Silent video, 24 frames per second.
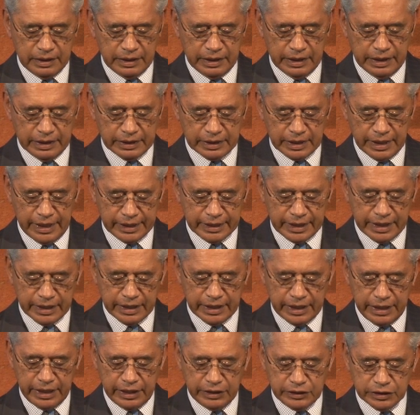and like other
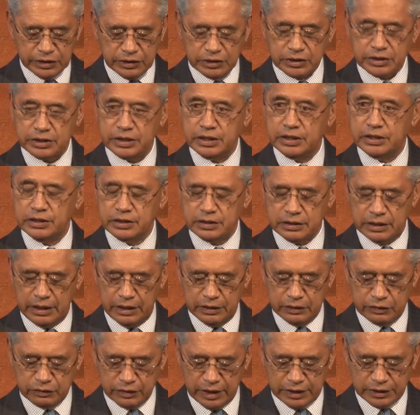agencies
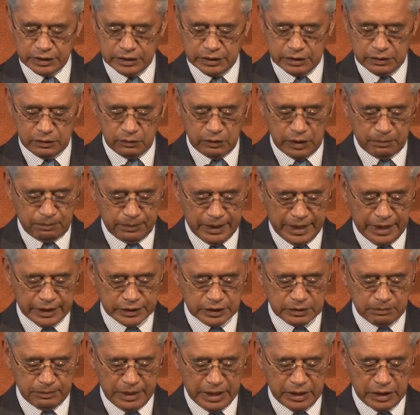entrusted with
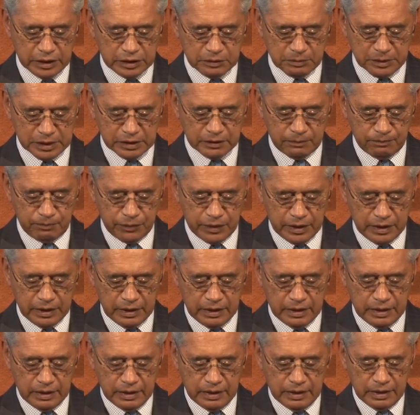parks management,
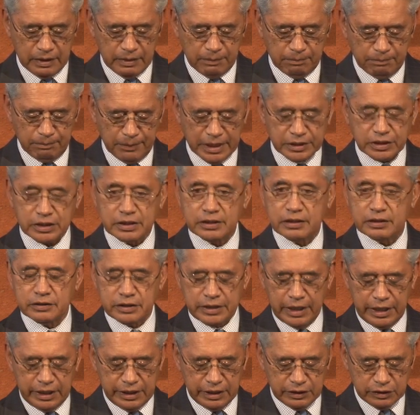must
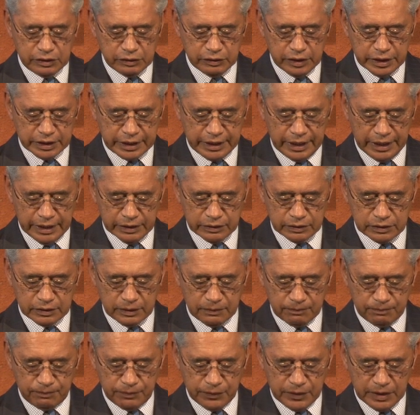take into account
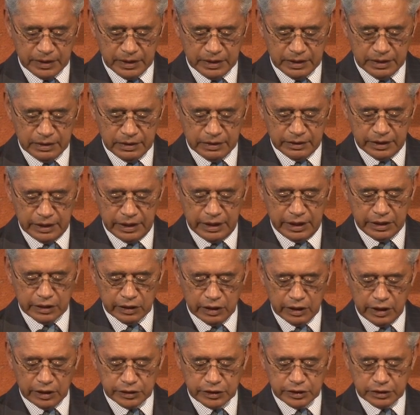the
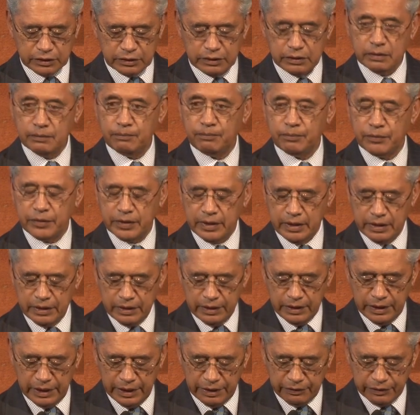ecological,
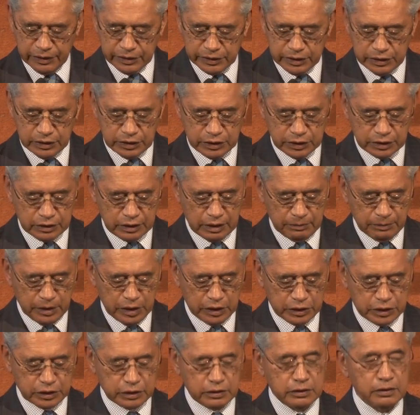heritage,
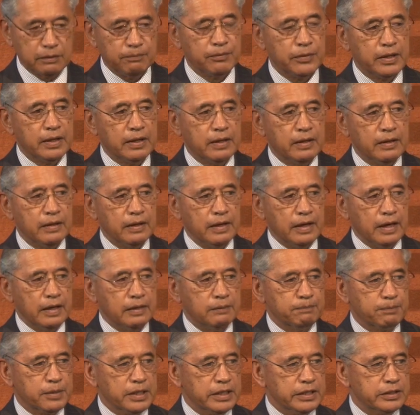commercial,
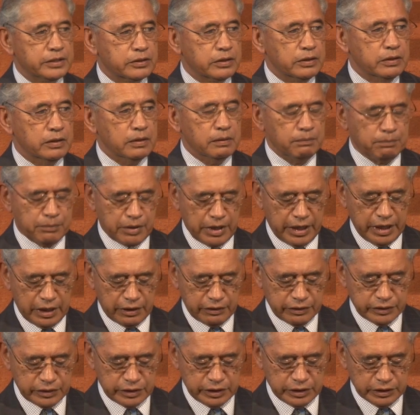and political
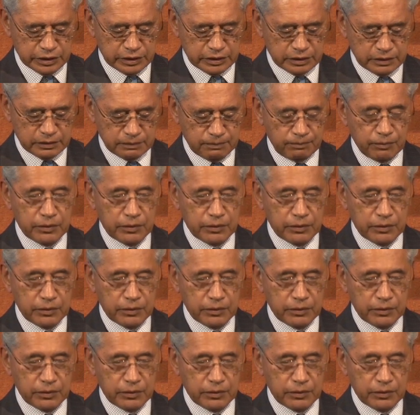priorities.